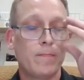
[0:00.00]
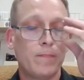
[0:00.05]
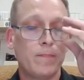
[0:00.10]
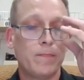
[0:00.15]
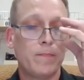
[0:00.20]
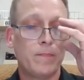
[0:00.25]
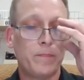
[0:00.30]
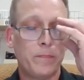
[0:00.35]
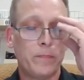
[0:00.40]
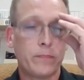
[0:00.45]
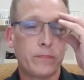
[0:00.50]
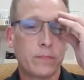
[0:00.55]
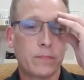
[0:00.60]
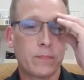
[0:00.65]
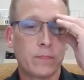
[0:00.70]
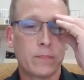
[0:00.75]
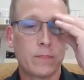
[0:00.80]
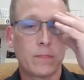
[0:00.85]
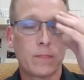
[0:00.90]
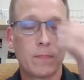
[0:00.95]

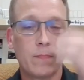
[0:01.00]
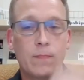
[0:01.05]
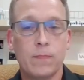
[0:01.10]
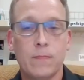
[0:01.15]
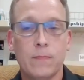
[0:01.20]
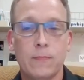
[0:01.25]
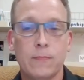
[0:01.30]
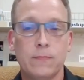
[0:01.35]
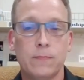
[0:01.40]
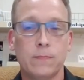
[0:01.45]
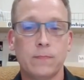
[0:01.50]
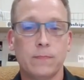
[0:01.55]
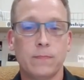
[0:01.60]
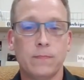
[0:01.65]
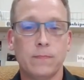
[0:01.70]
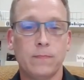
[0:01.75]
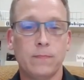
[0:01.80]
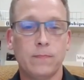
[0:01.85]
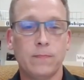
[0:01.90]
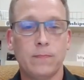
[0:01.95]

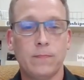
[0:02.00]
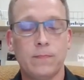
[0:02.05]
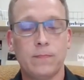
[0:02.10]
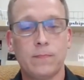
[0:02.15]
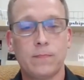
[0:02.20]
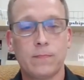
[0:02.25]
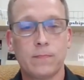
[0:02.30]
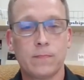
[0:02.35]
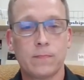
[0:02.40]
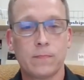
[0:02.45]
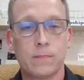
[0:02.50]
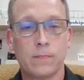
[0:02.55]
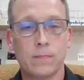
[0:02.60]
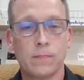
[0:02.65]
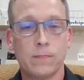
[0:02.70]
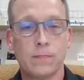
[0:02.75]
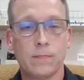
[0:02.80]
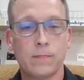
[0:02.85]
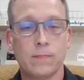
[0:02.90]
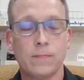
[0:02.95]

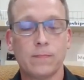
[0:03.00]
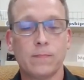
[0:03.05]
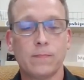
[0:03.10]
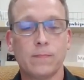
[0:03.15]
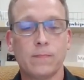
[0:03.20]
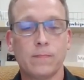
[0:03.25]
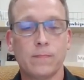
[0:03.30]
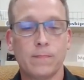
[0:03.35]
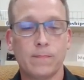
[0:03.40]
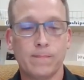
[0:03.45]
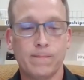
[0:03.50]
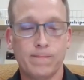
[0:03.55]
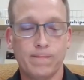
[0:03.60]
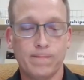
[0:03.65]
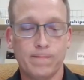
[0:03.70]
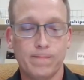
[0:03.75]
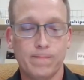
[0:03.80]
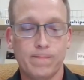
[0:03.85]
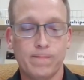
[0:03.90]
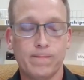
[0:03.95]

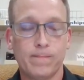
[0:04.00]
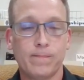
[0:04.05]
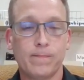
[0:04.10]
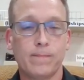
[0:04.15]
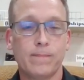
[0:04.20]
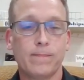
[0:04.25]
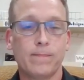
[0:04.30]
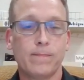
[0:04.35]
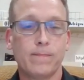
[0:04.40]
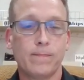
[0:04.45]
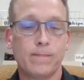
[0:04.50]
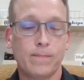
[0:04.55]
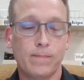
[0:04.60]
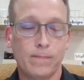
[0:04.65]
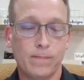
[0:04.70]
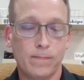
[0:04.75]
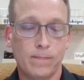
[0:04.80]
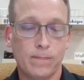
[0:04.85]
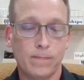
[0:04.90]
[no speech]